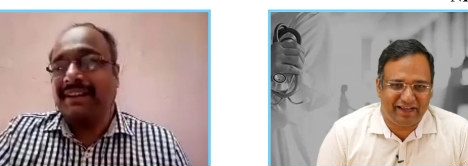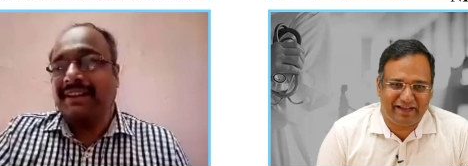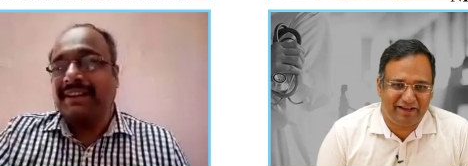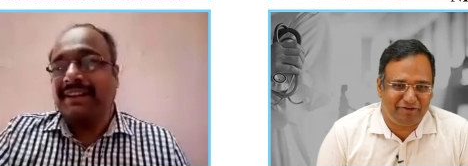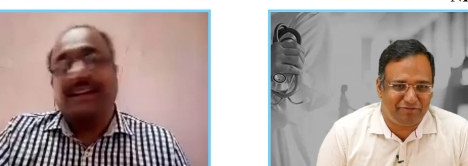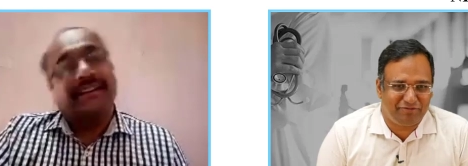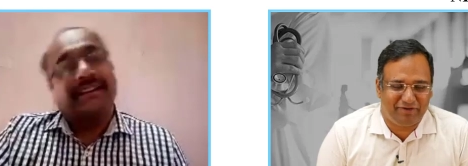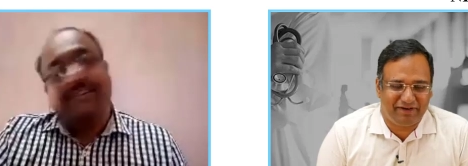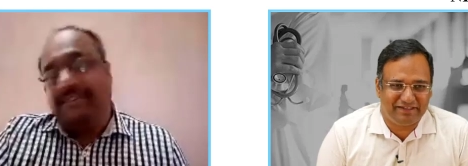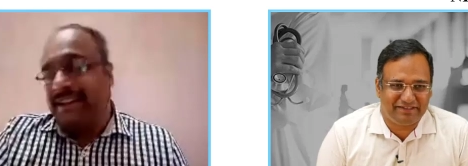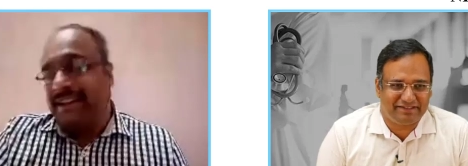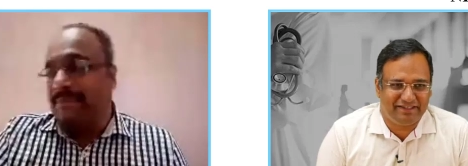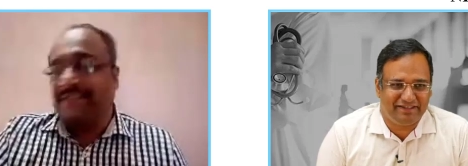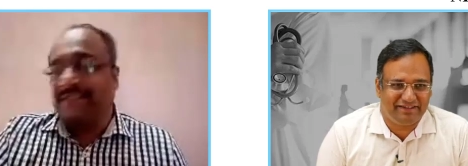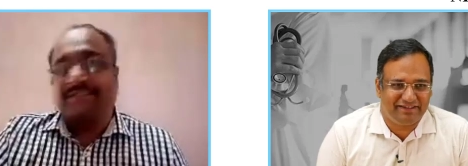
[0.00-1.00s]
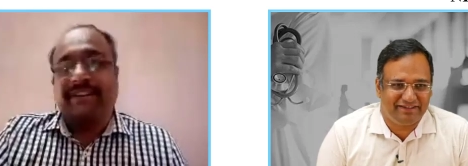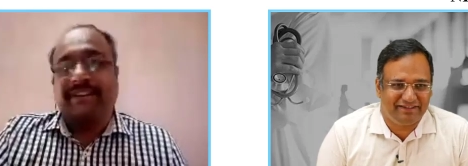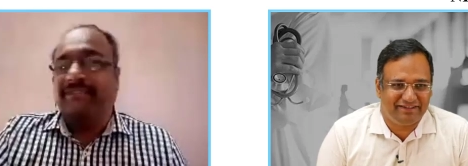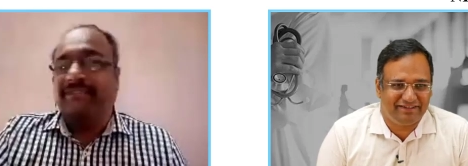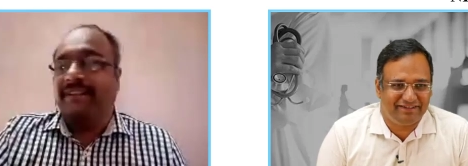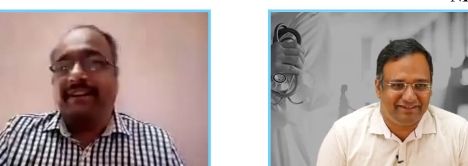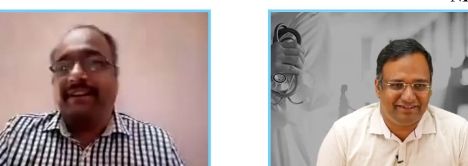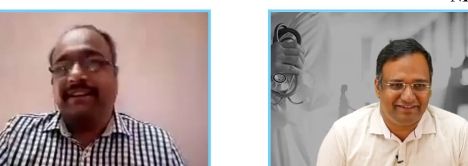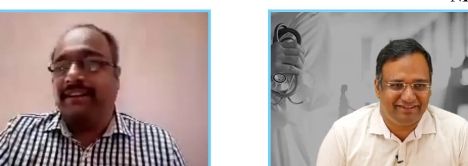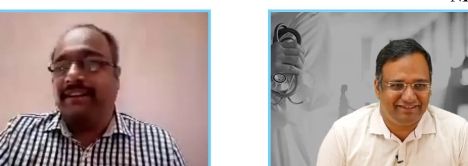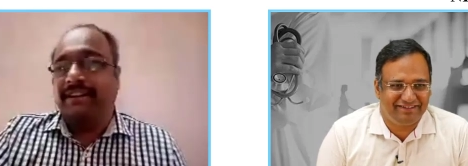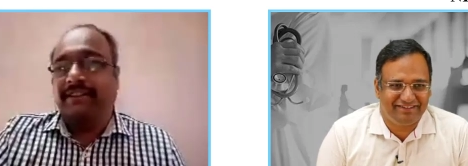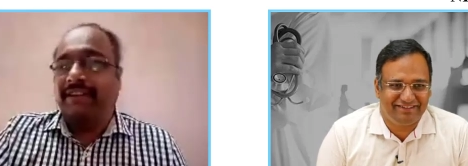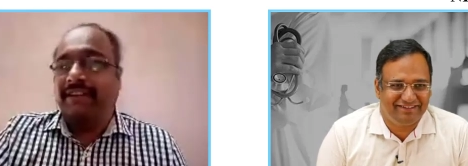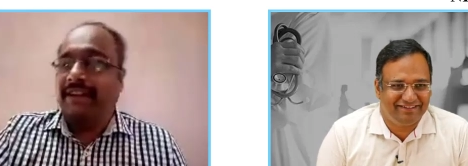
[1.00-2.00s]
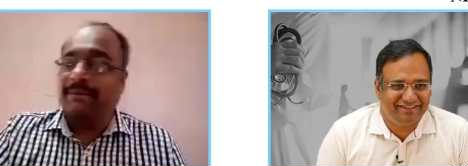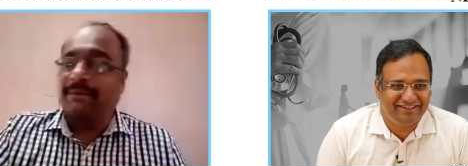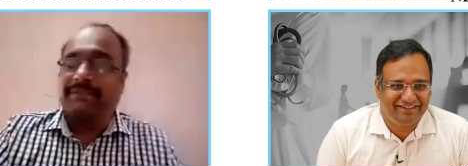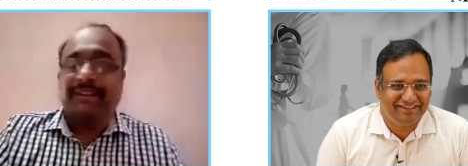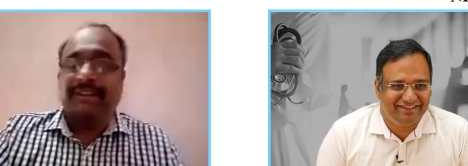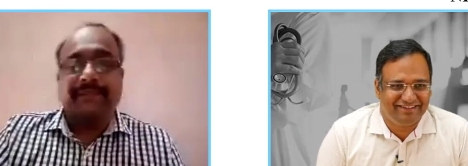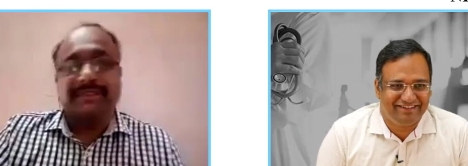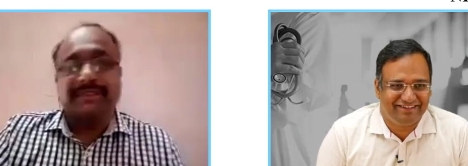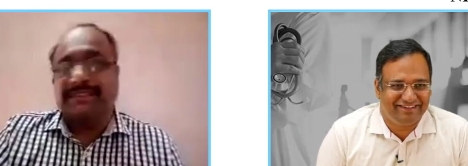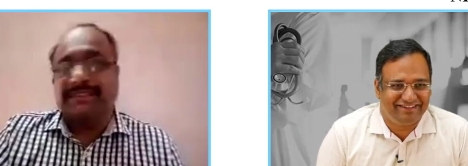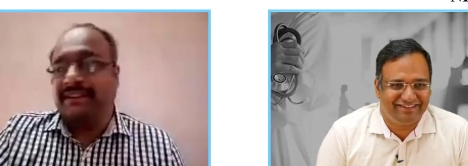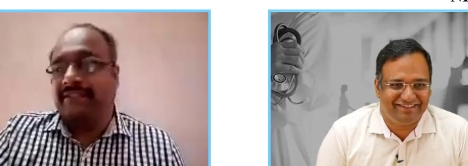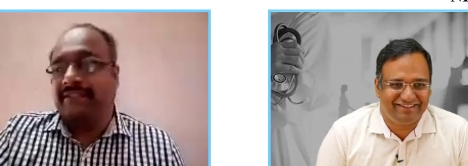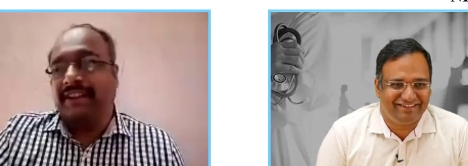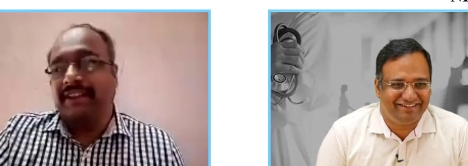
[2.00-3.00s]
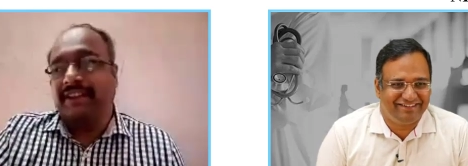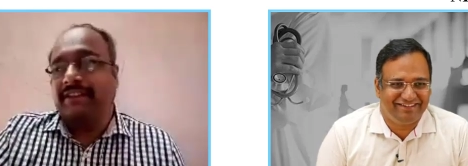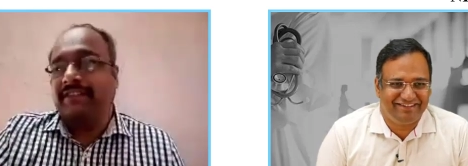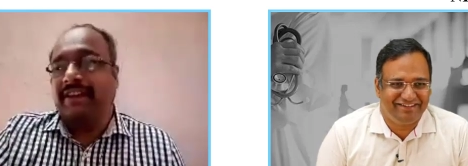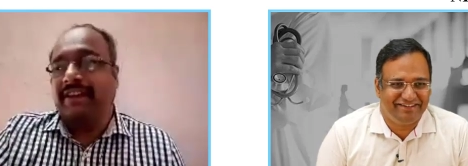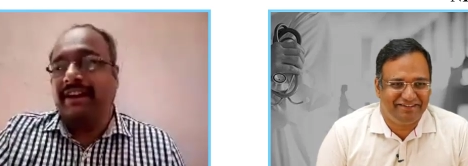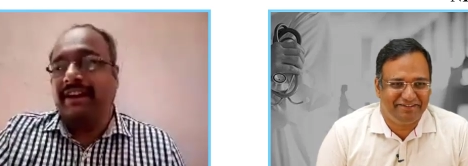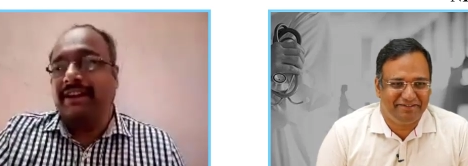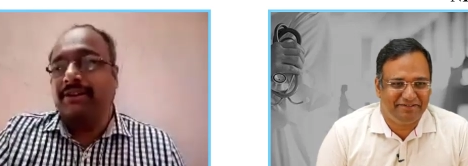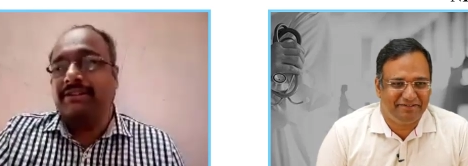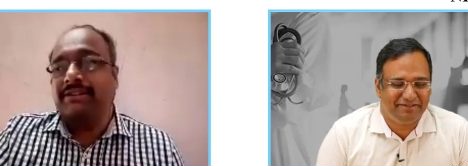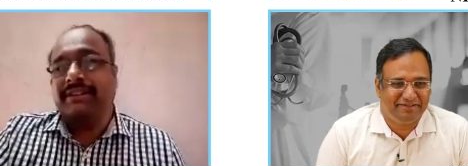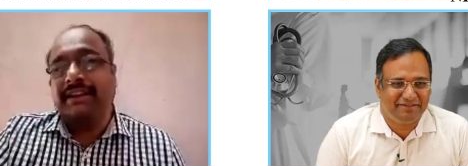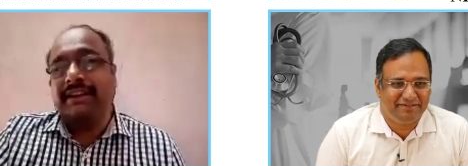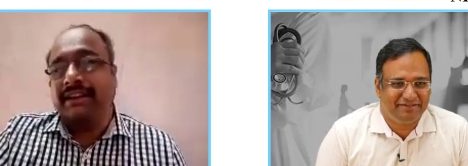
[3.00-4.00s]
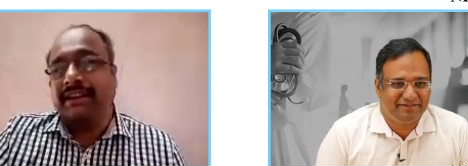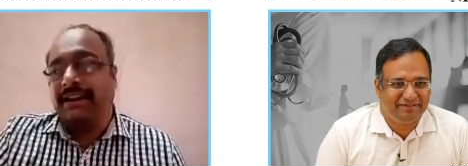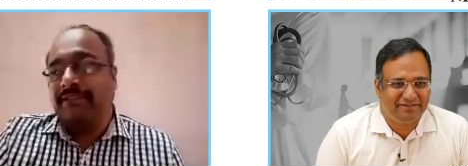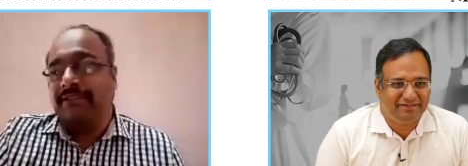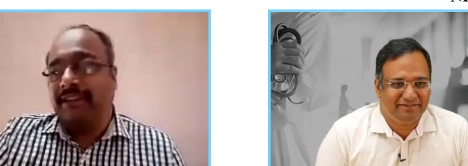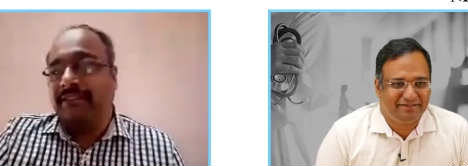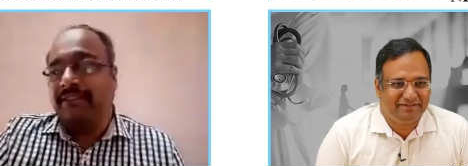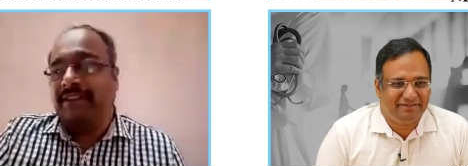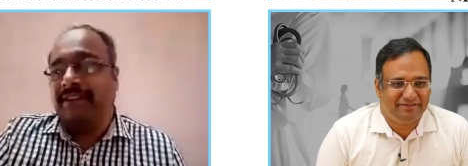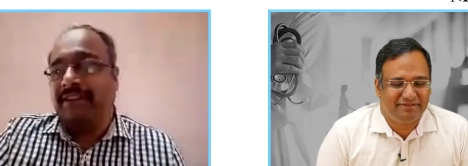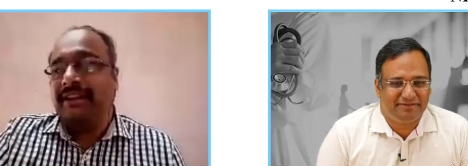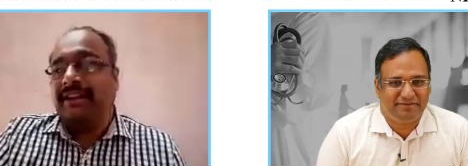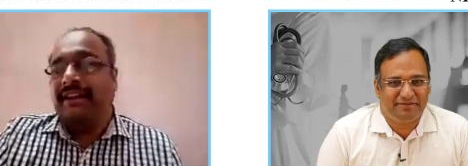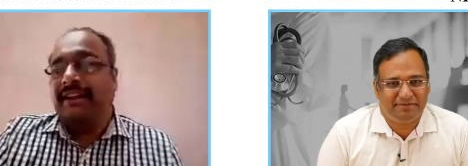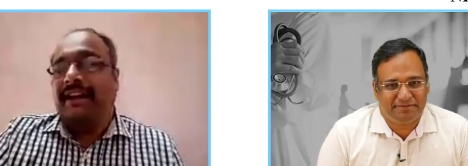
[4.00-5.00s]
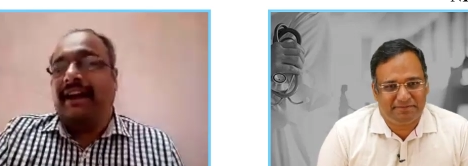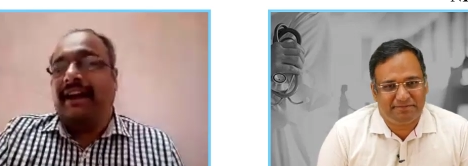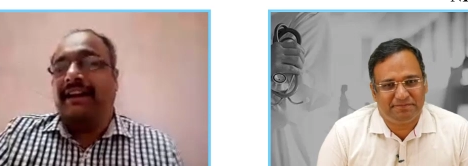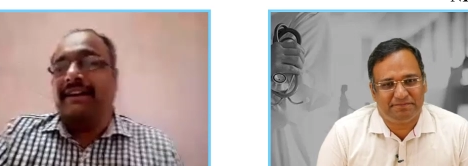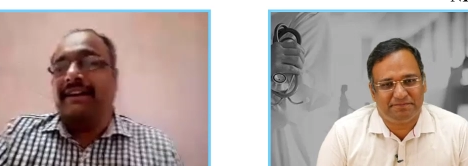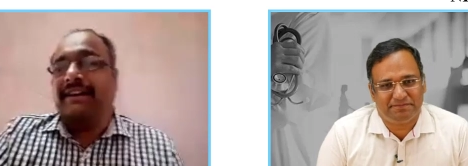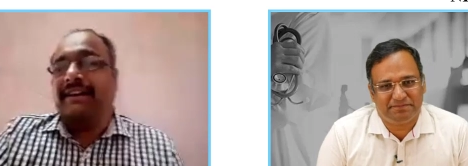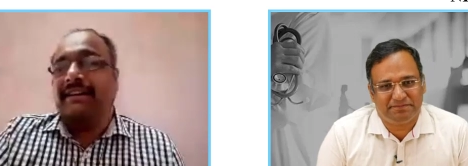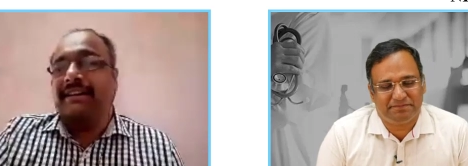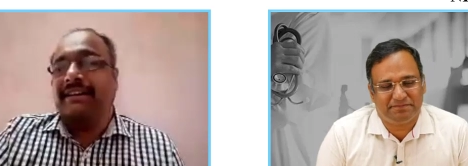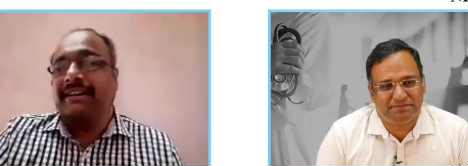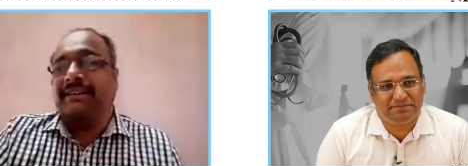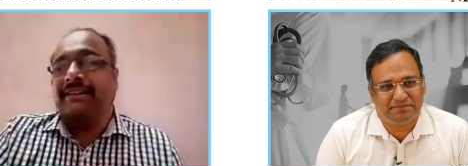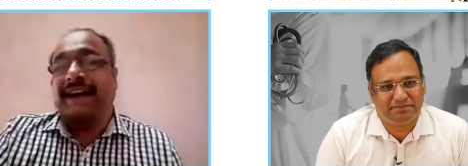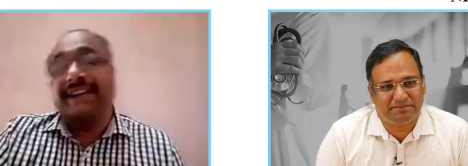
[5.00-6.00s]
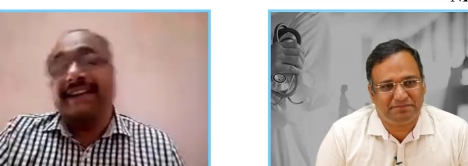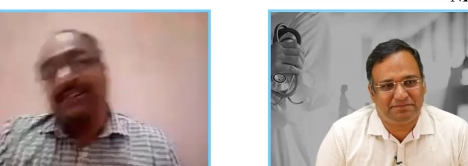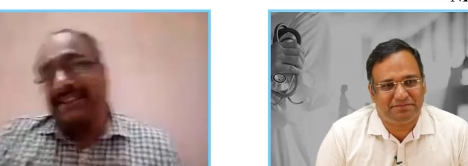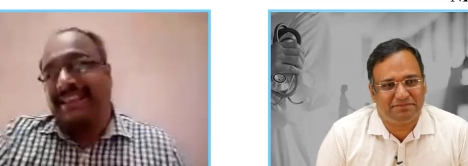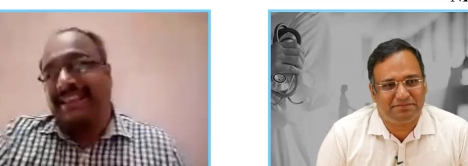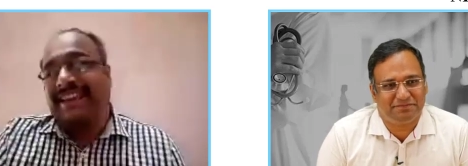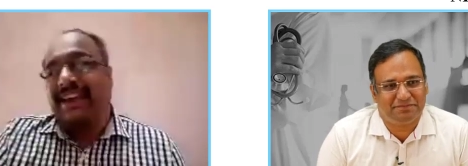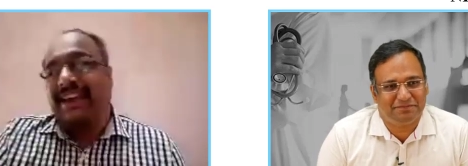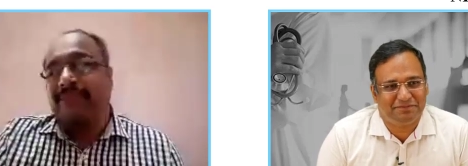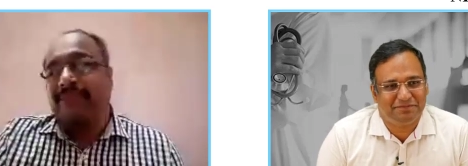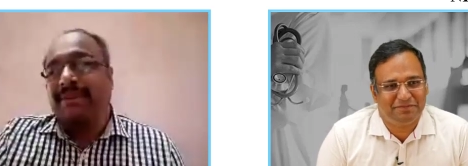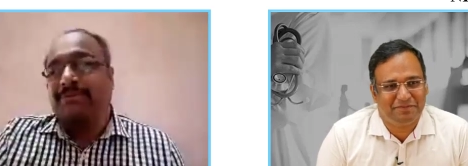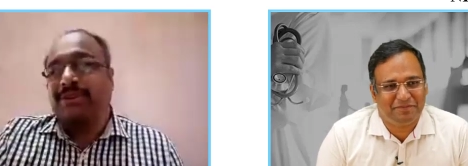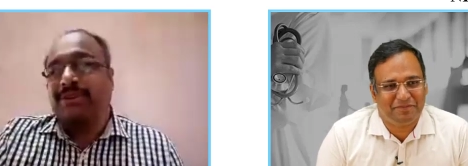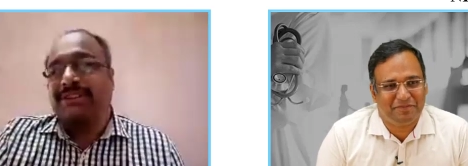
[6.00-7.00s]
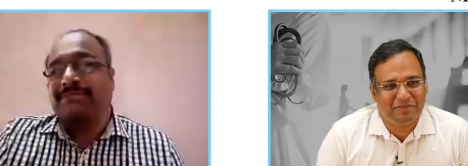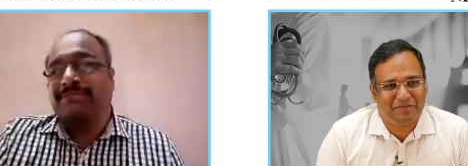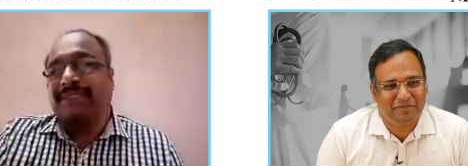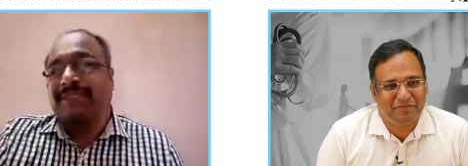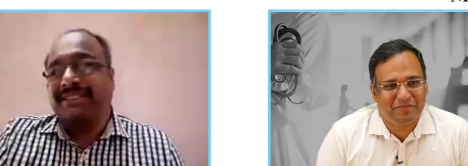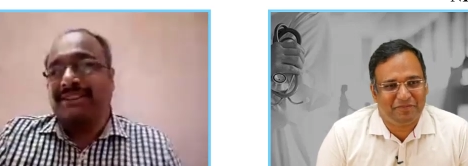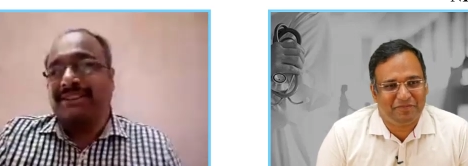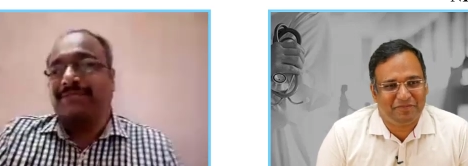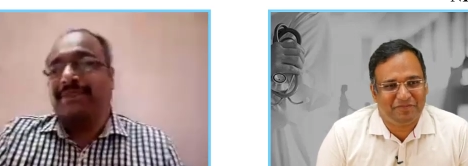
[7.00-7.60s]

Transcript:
Speaker 1: take care of you nicely.
Speaker 2: Very much, very much, sir. Whenever we had doubt, they cleared very well and uh, actually they gave me bonus month